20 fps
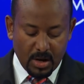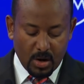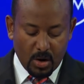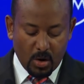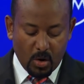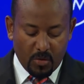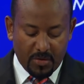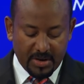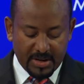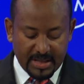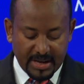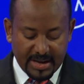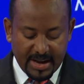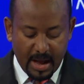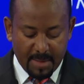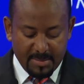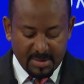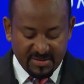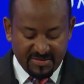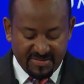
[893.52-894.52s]
over the
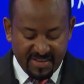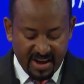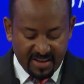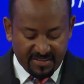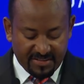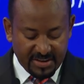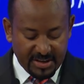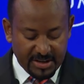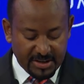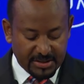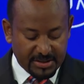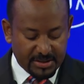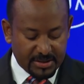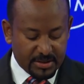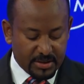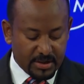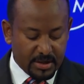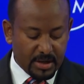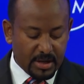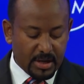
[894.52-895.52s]
coming 5 years,